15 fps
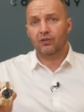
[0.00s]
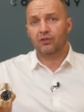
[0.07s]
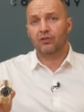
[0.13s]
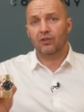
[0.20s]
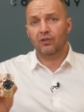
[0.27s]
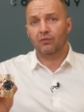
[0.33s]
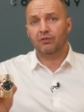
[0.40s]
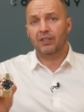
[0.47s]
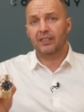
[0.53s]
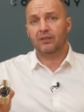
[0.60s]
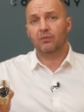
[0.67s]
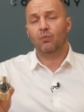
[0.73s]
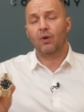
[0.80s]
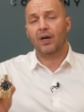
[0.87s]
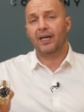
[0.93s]
there's no
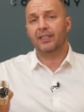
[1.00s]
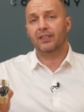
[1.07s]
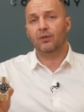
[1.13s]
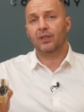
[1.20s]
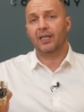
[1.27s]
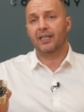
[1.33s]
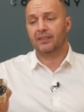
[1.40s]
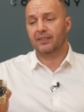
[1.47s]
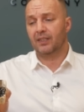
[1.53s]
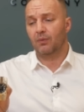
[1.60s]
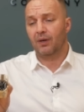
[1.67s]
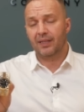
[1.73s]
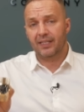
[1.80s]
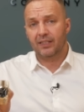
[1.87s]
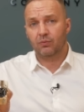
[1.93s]
reason why you can't see
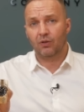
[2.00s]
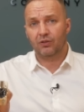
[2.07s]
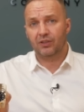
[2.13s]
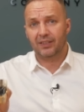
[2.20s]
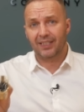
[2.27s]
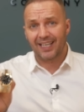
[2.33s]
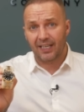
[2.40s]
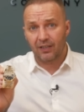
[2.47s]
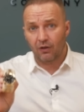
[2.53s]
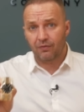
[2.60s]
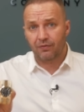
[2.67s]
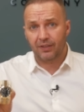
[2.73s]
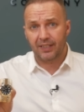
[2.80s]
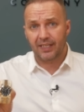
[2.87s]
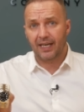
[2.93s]
why these watches are getting
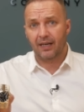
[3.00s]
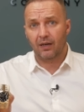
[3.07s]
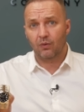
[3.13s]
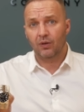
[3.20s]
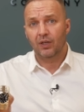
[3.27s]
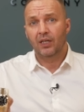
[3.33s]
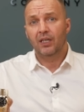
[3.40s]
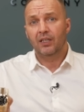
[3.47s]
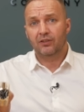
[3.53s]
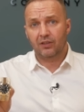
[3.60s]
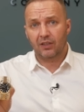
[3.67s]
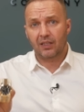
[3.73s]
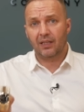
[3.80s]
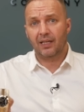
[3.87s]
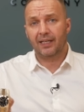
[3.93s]
offered now to
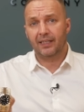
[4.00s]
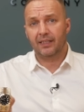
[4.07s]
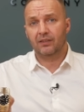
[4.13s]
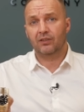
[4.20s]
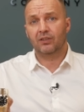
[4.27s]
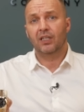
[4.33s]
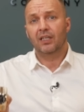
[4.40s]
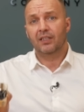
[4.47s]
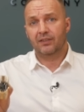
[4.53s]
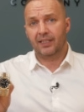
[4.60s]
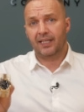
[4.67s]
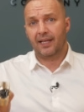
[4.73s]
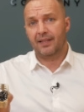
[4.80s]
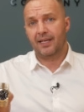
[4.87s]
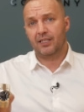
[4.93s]
clients to
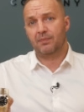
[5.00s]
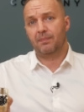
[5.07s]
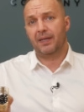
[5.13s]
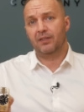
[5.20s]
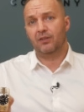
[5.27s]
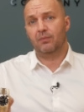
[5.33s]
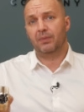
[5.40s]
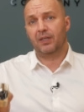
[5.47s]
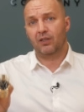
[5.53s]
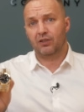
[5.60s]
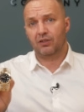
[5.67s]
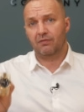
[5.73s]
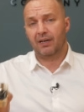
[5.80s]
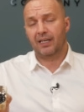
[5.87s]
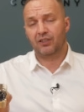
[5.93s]
get their spend up because
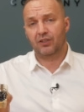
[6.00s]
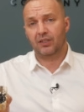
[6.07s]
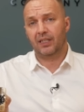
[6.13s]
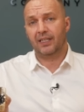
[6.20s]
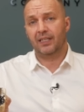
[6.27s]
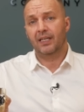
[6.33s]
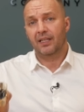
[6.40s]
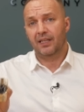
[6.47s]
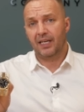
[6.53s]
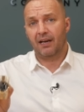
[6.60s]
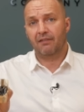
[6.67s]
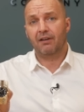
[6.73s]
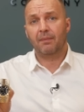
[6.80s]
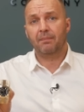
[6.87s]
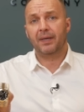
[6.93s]
they're actually, the
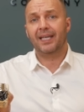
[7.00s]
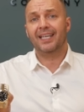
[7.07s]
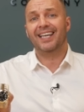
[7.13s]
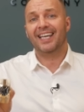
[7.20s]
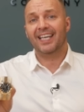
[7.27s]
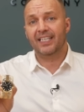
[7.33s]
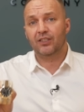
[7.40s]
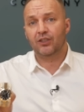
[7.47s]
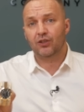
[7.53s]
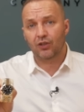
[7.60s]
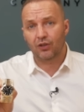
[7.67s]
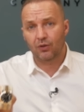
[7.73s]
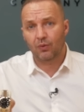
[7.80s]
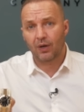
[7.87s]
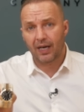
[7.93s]
RRP is
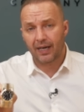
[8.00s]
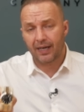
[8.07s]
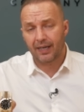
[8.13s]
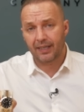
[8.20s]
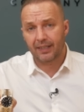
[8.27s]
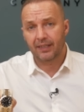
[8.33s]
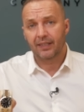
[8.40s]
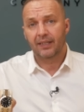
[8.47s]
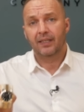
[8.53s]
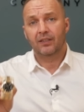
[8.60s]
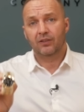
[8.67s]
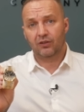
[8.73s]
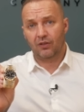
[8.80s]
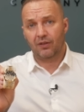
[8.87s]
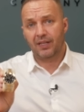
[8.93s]
too high.
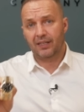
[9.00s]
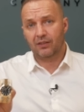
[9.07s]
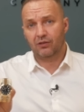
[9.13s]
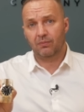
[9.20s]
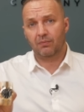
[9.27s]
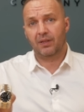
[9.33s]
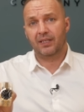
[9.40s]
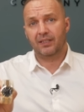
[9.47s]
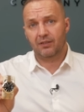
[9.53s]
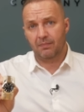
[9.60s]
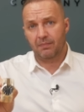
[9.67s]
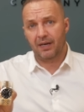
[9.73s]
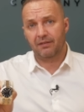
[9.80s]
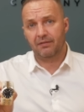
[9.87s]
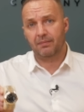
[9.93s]
So that's something to
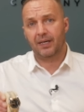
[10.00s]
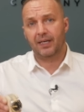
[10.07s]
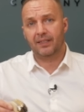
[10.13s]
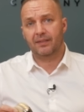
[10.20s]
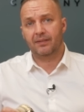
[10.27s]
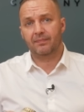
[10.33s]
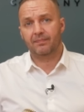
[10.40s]
bear in mind.